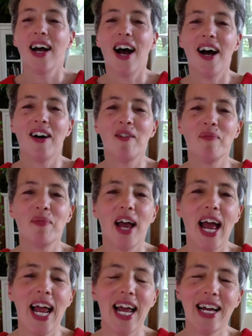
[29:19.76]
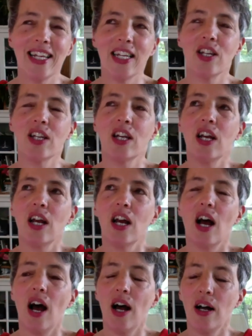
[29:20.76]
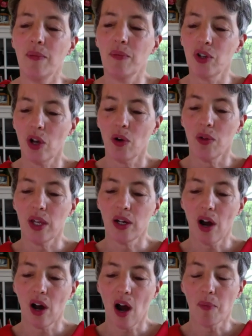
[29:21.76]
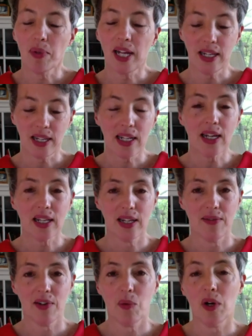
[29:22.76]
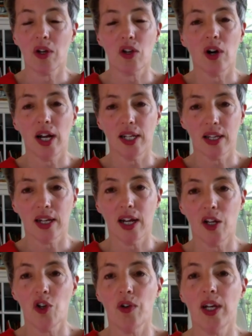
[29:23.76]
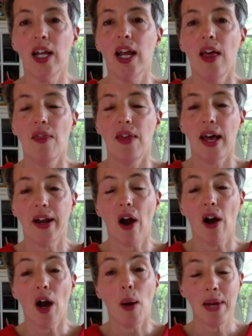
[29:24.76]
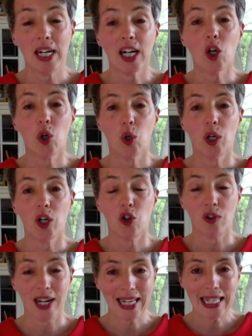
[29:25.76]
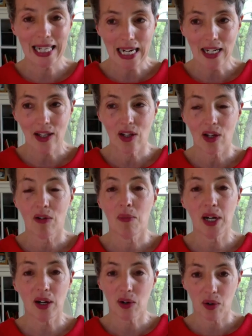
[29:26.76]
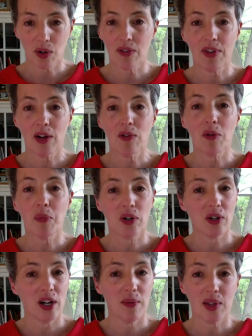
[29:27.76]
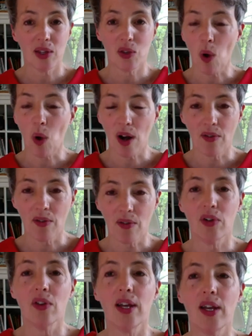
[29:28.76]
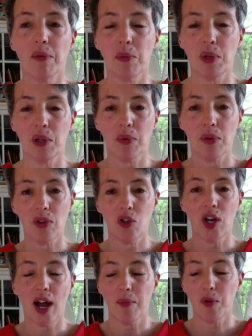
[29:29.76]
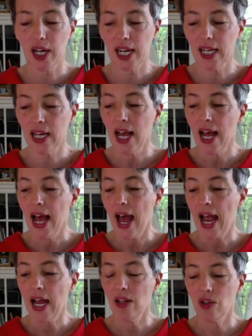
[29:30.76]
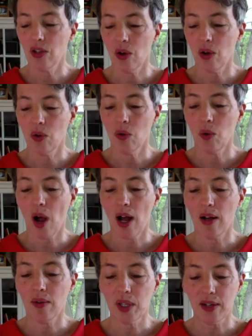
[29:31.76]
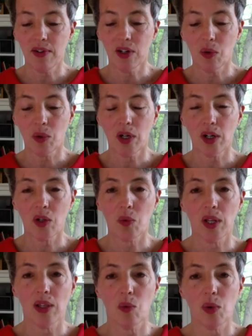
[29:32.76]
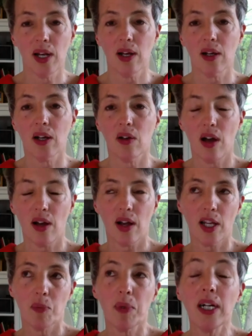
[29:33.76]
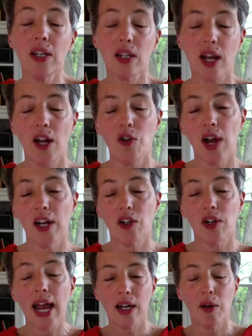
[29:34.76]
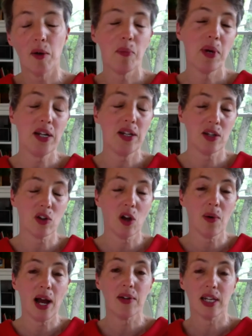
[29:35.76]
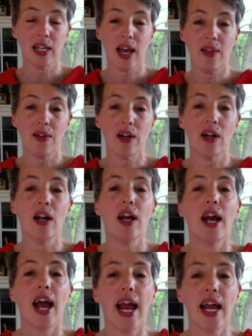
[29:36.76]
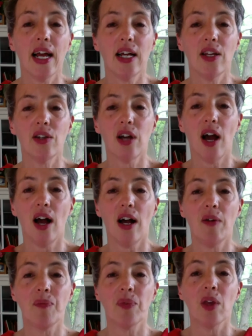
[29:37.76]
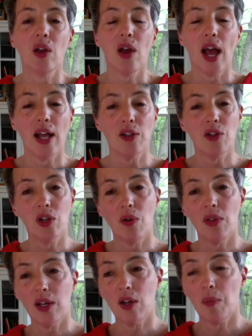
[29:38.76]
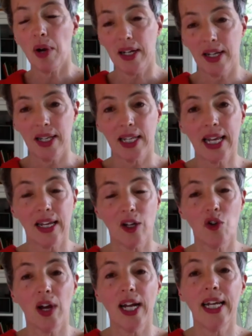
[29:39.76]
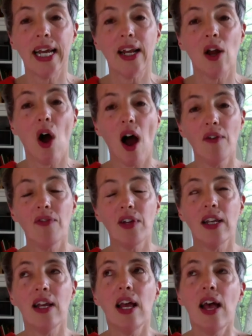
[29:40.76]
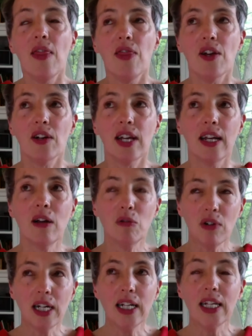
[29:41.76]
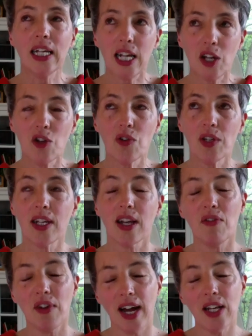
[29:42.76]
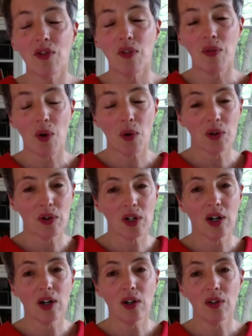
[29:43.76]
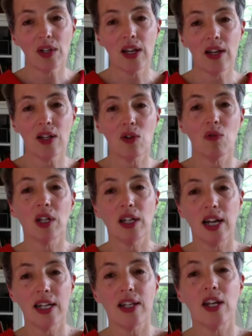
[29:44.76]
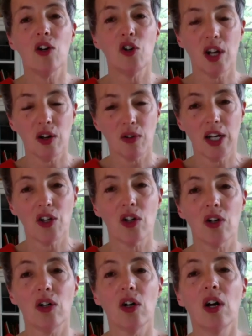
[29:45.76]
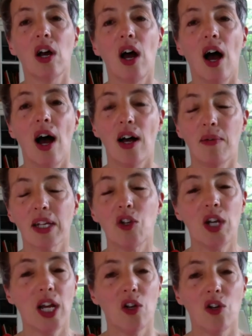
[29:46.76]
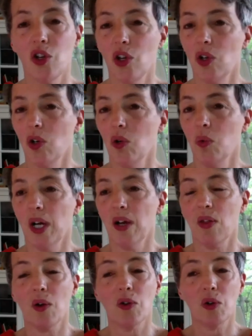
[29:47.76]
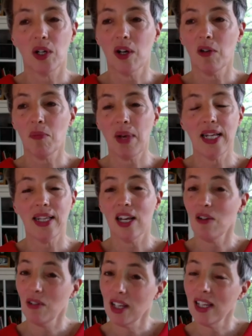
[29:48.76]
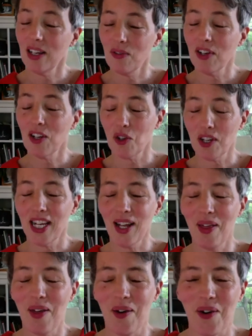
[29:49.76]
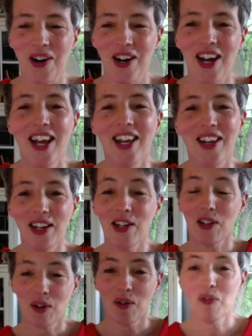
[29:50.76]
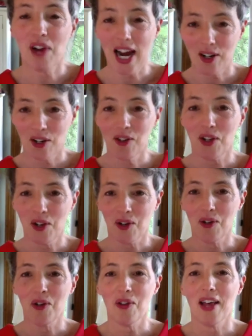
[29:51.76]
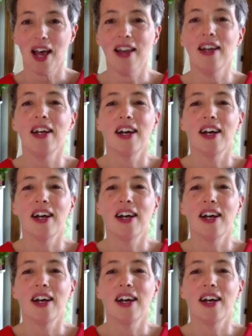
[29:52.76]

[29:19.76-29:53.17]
Um, and um, so there are places like Civic Works across the country that are AmeriCorps training sites. So AmeriCorps is a federal program that's wonderful that helps people with job training. And so uh, with Civic Works, when, when an experienced contractor and an apprentice go out together, and, um, and so the apprentice is getting training, and often they're getting really interesting advice from the older adult. And it's a really nice intergenerational uh, exchange too, where the older adult may say, you really need to fix your teeth, or you need to learn fractions so you can do that.